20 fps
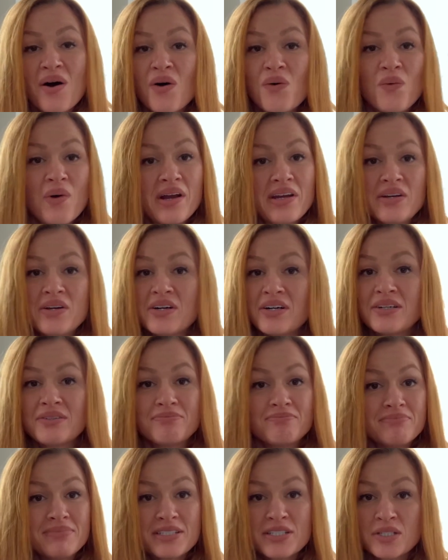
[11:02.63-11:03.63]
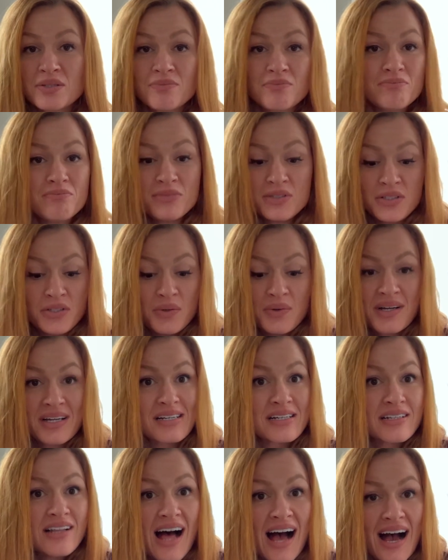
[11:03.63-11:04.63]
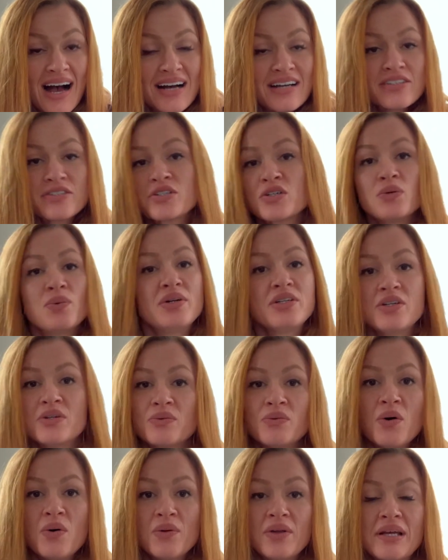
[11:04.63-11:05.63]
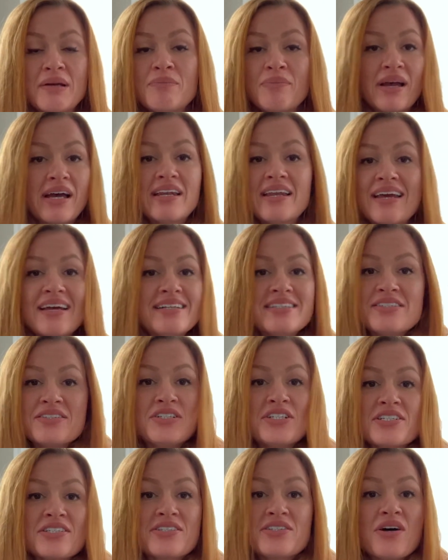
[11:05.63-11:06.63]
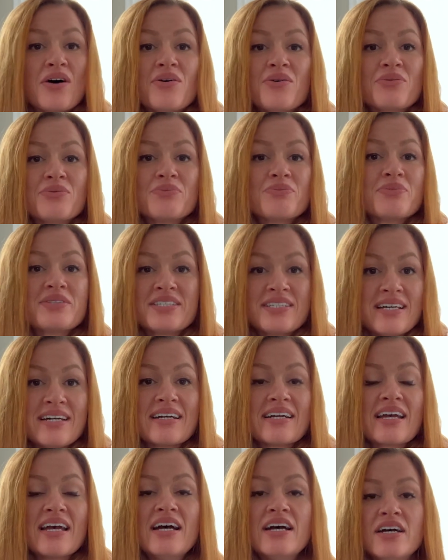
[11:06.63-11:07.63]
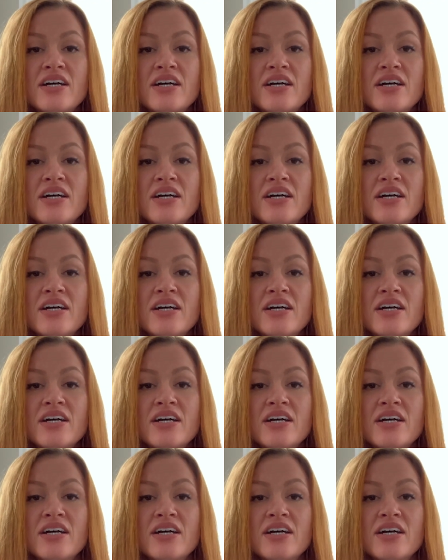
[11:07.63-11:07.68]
when you're doing a class or when you're rolling. Band-Aids just don't stick.